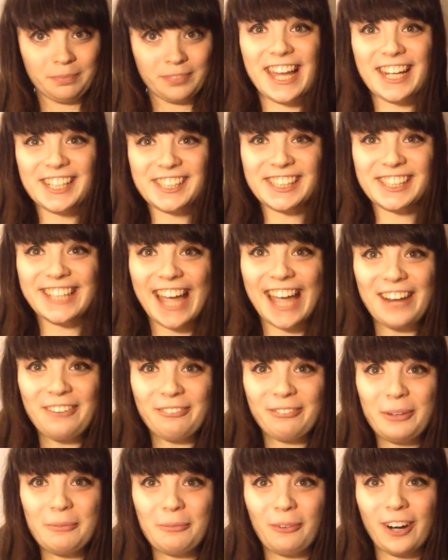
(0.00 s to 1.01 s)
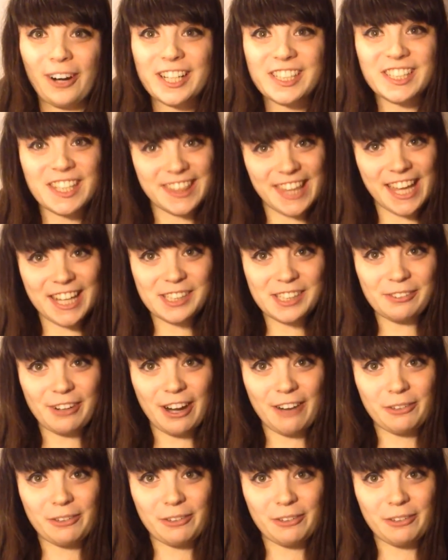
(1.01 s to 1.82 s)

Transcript: Thanks again, Whim.works, and thanks for